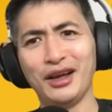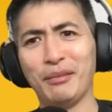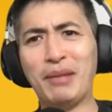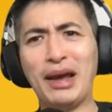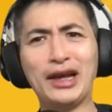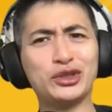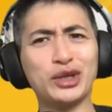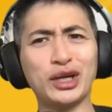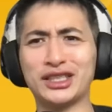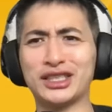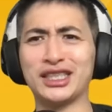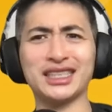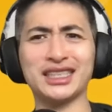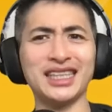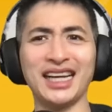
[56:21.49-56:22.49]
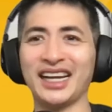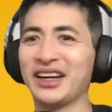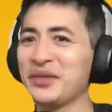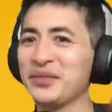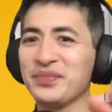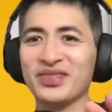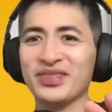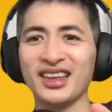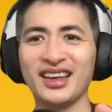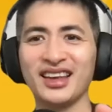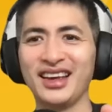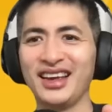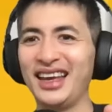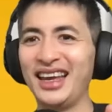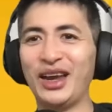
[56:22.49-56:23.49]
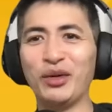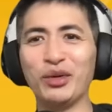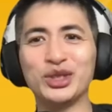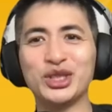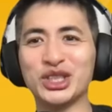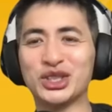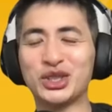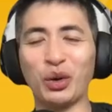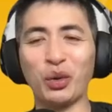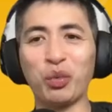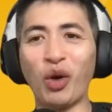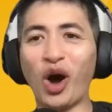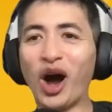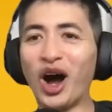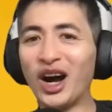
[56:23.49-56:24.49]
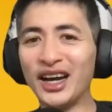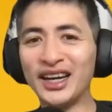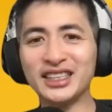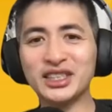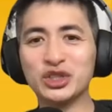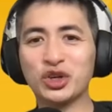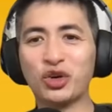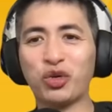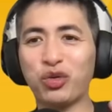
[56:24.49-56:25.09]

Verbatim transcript: Matrix just like, it was just the rawest,